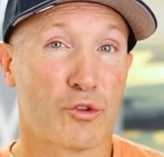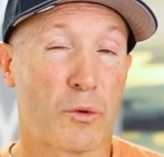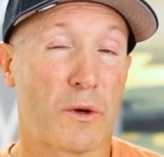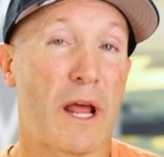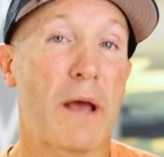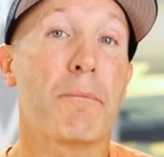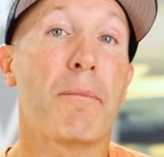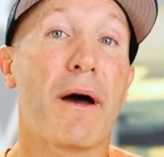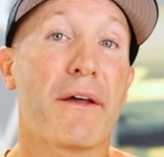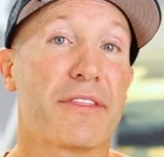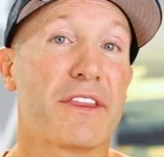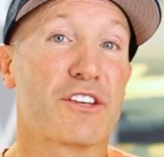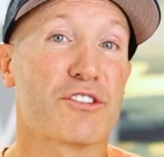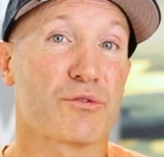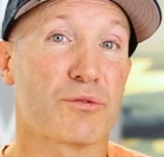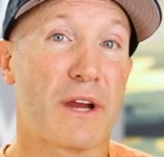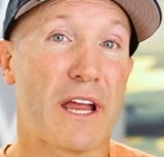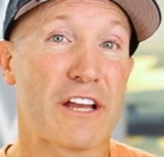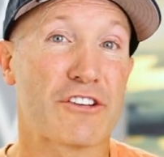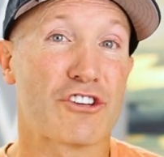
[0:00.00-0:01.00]
So when I bought
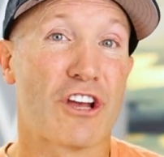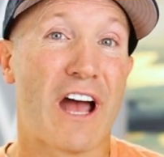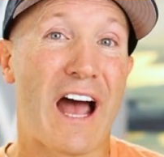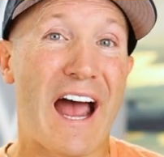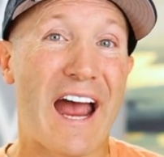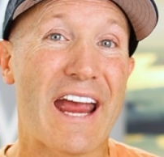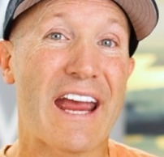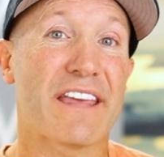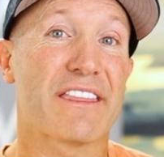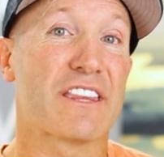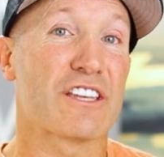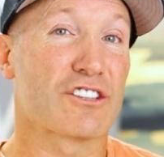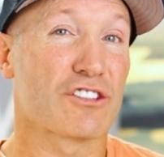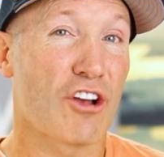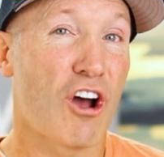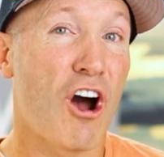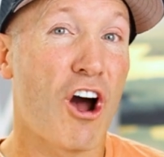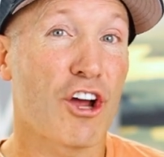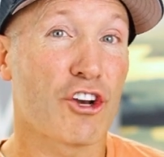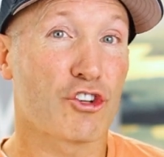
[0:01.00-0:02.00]
this ranch, I had this
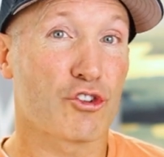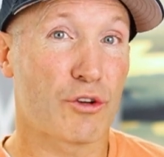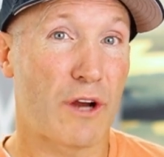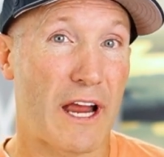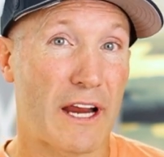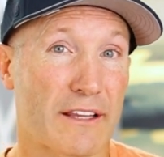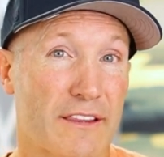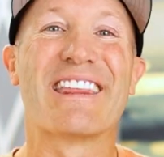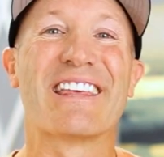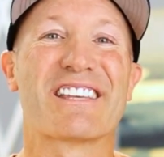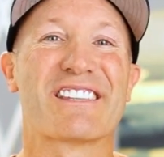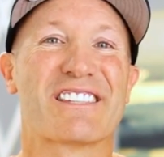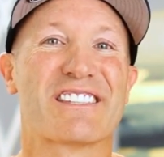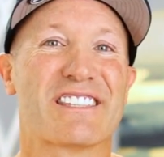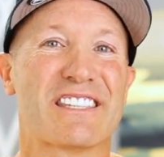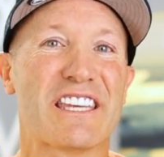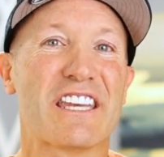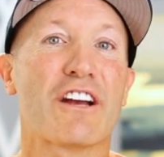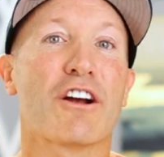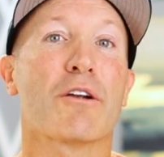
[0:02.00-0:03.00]
contract,
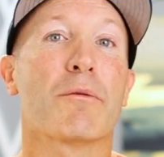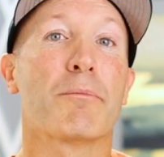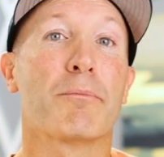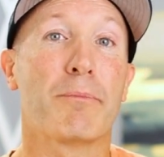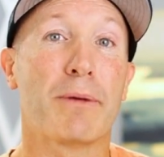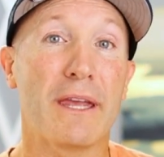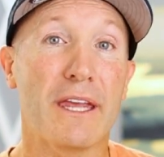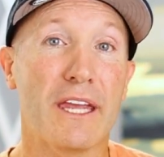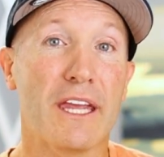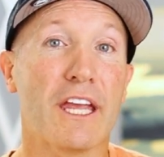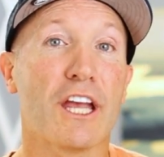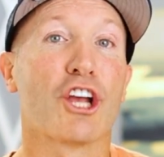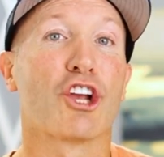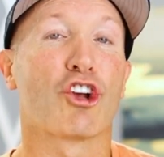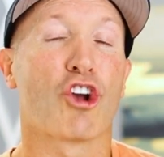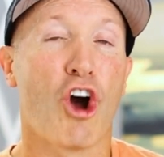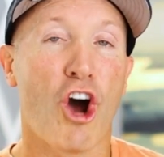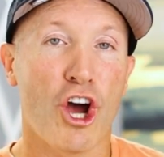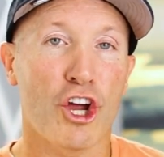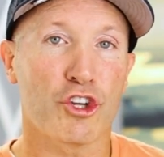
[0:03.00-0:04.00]
this CRP
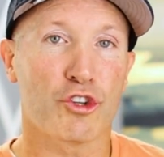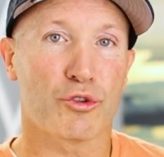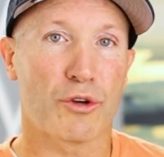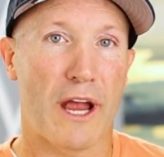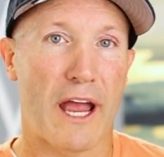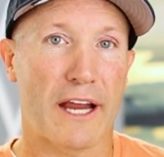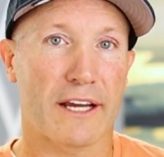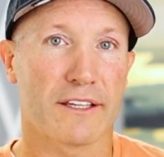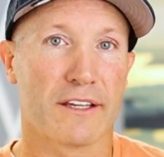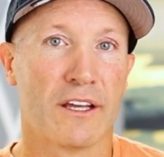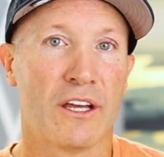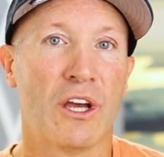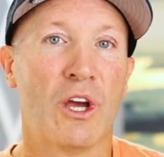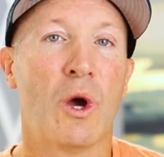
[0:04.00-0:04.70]
contract,